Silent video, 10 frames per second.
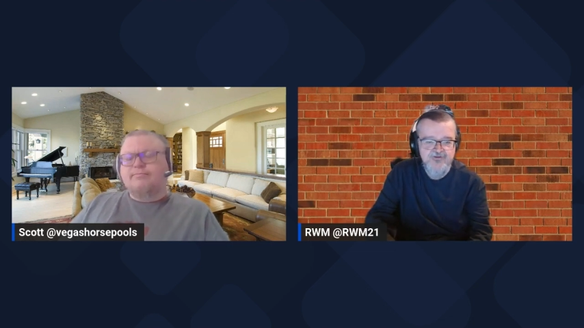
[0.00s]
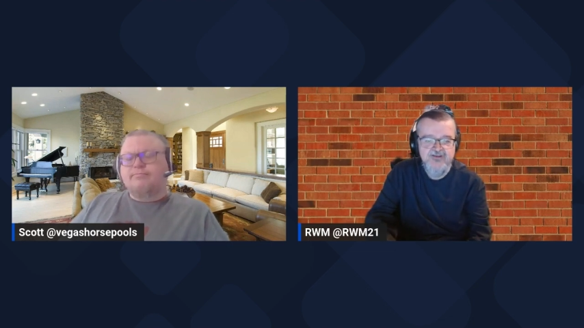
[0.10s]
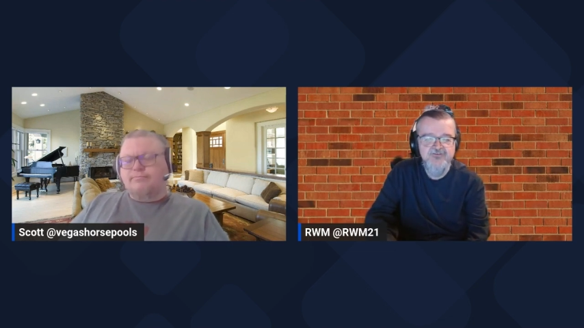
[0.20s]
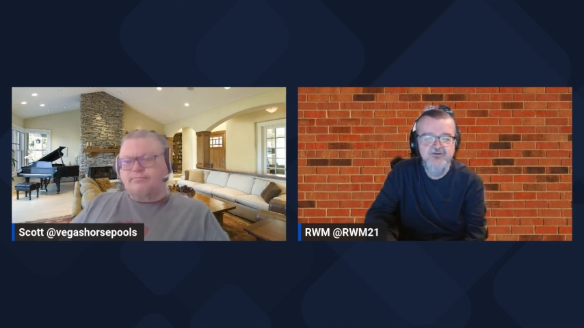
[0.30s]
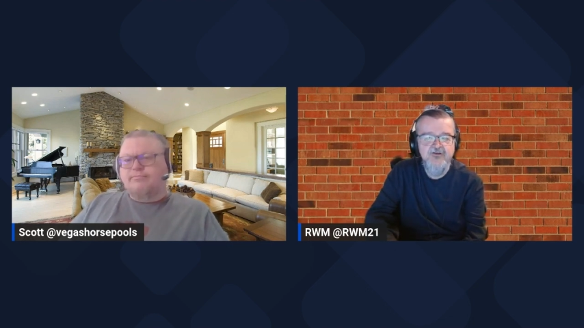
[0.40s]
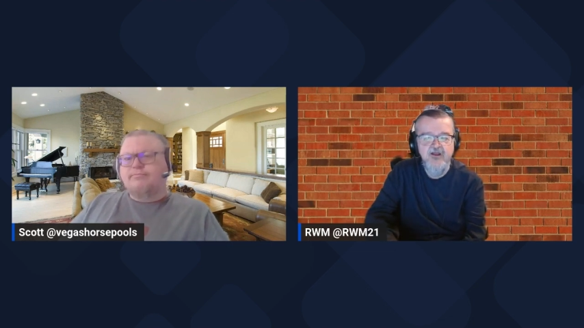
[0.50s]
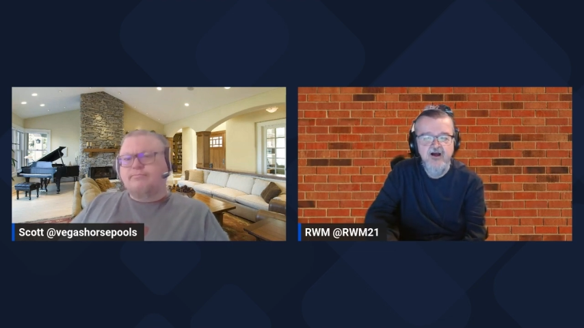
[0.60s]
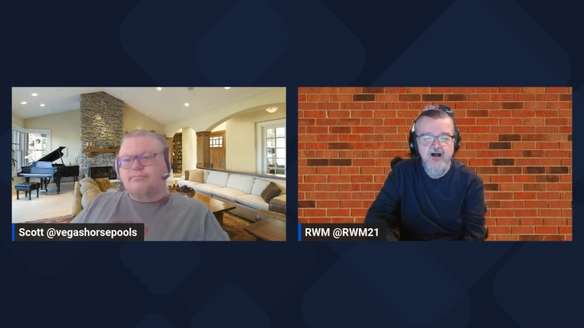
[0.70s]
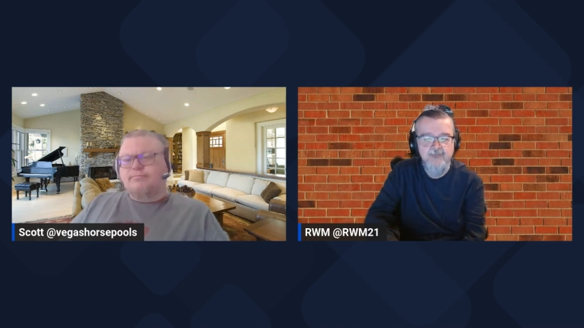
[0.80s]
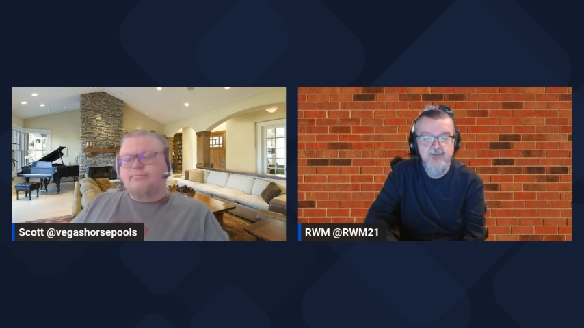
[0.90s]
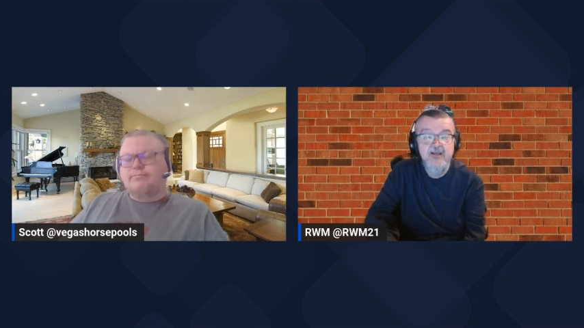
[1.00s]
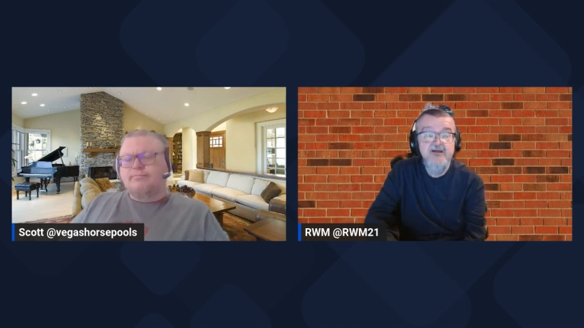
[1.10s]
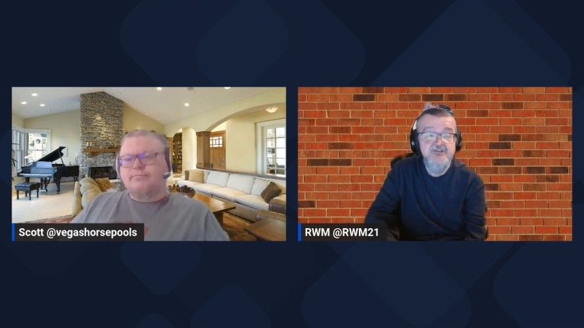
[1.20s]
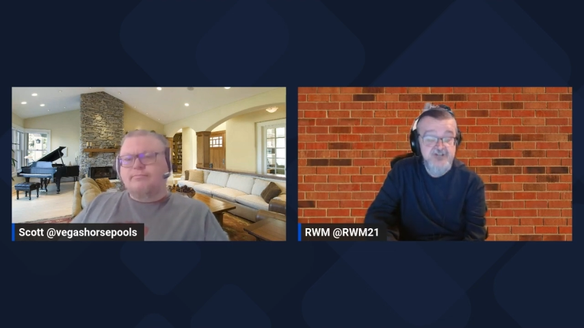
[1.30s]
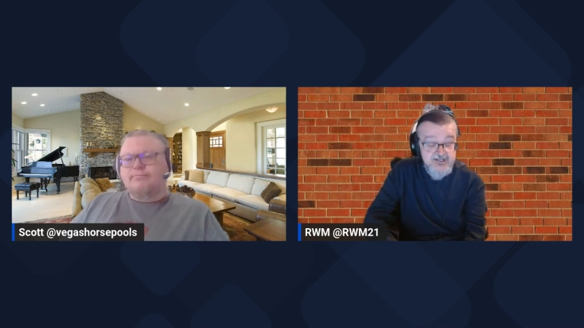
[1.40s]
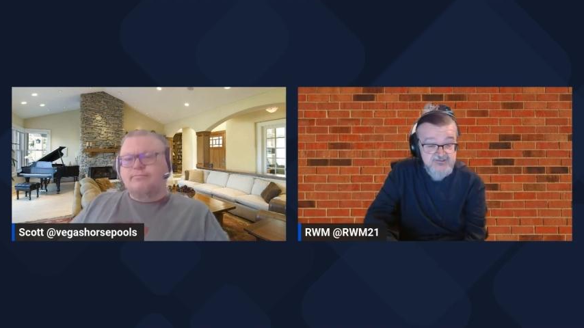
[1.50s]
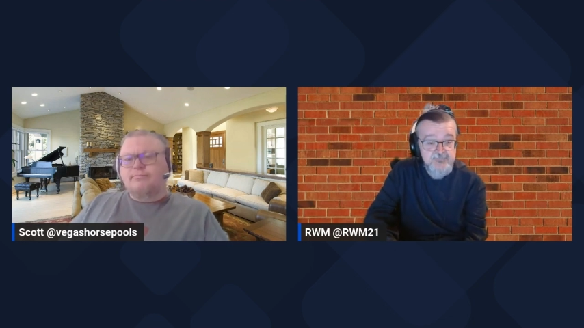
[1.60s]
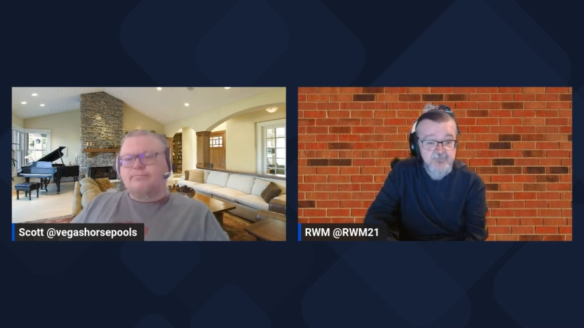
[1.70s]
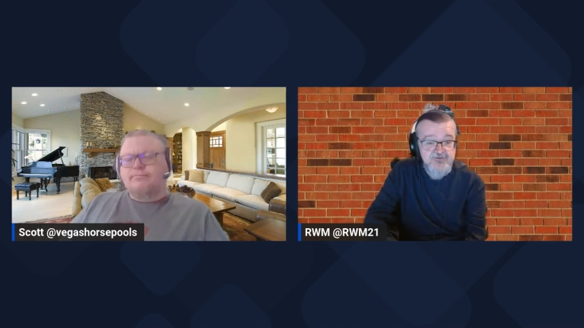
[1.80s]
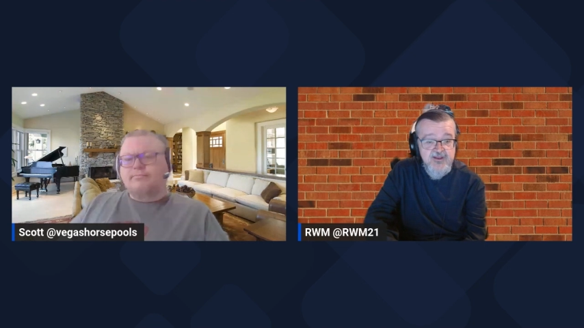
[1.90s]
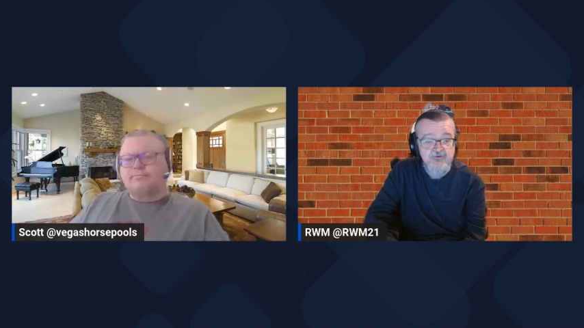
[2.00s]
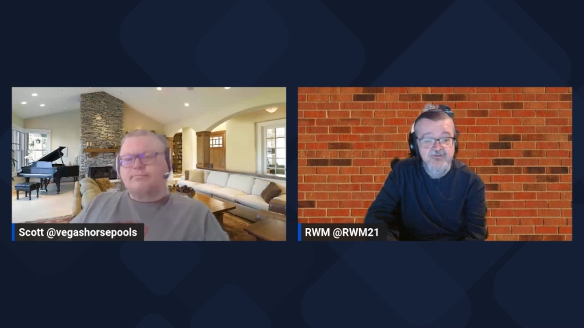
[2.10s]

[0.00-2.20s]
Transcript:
Speaker 1: Jason. Um, Jason was there